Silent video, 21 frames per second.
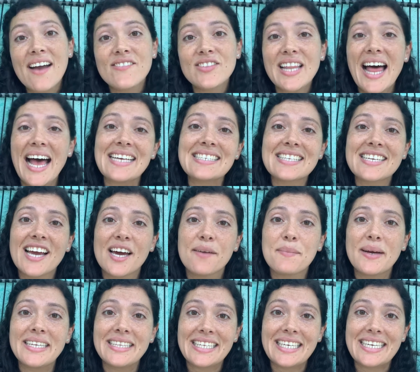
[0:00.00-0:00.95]
lastly on
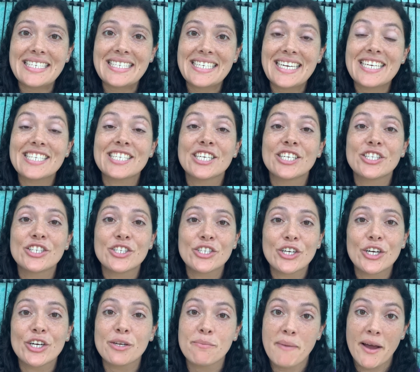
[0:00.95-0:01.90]
my list, is
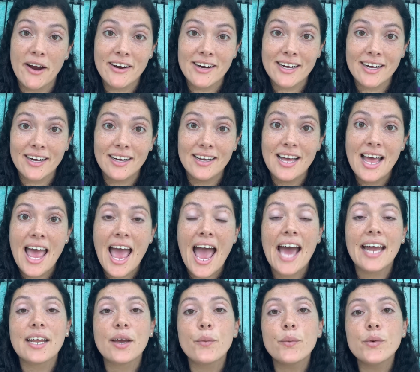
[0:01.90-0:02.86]
Concern America.
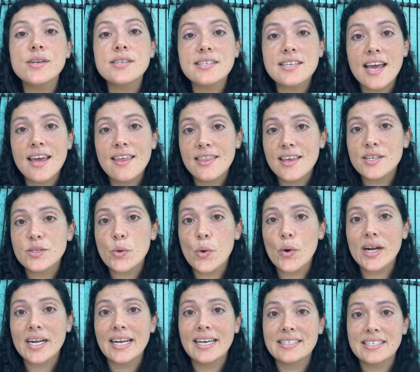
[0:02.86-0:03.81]
And I will say this
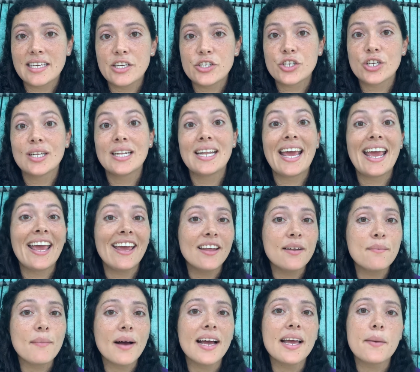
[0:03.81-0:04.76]
organization,
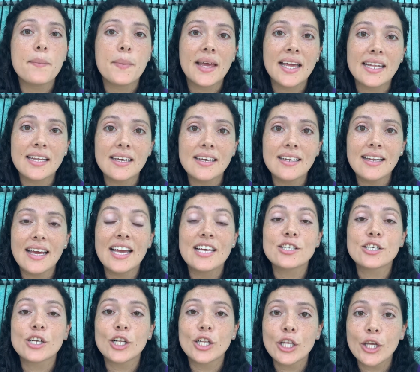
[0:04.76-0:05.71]
in my opinion,
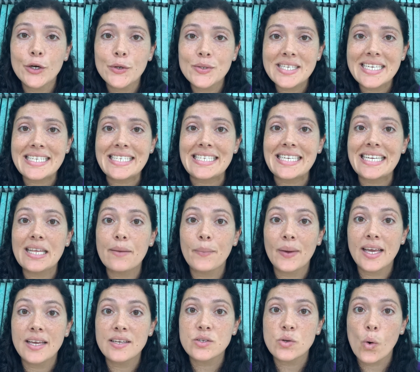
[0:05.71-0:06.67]
is closest to the
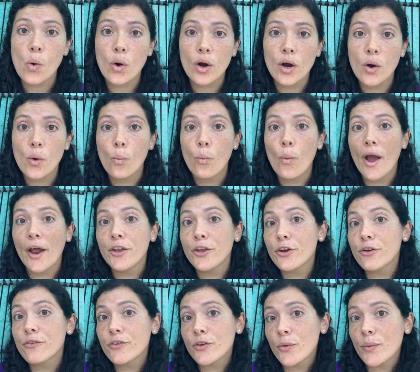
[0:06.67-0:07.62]
Peace Corps when
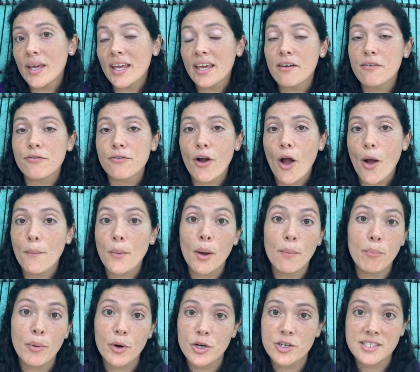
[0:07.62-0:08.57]
you're viewing it from
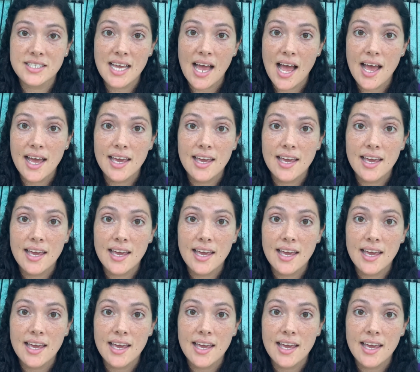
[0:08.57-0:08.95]
a bird's eye.